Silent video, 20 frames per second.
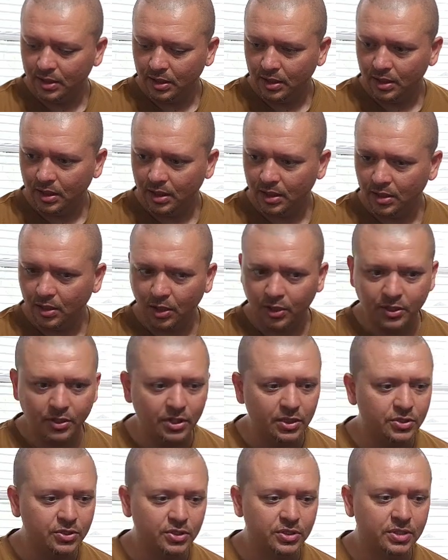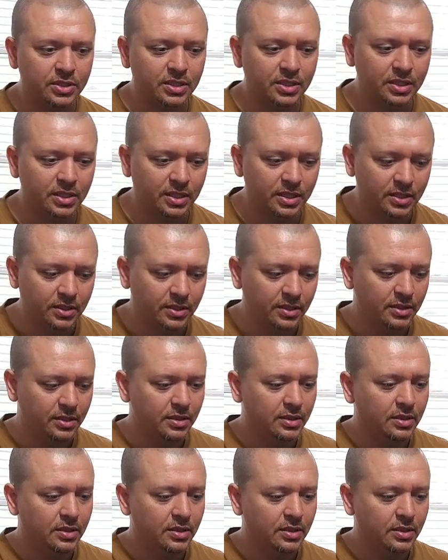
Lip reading: Are you interested in